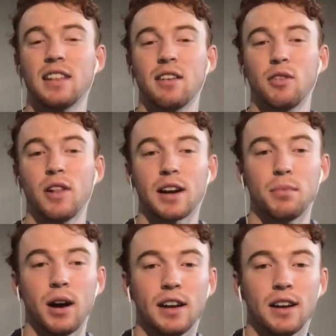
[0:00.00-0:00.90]
They were like
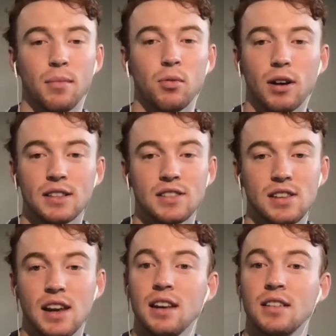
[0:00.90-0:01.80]
my number 1
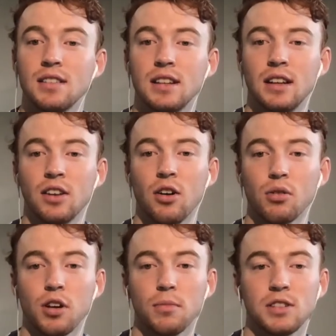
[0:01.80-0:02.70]
seed in the whole
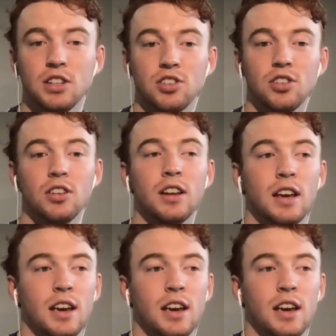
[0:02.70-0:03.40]
competition.